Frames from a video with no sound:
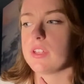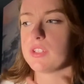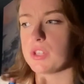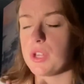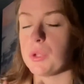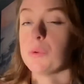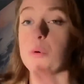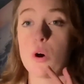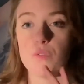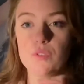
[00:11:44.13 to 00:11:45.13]
two
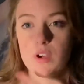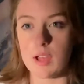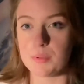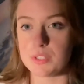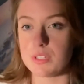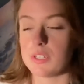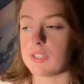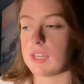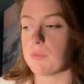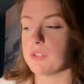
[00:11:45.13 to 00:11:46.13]
off of Amazon
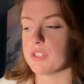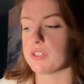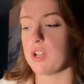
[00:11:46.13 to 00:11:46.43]
that were just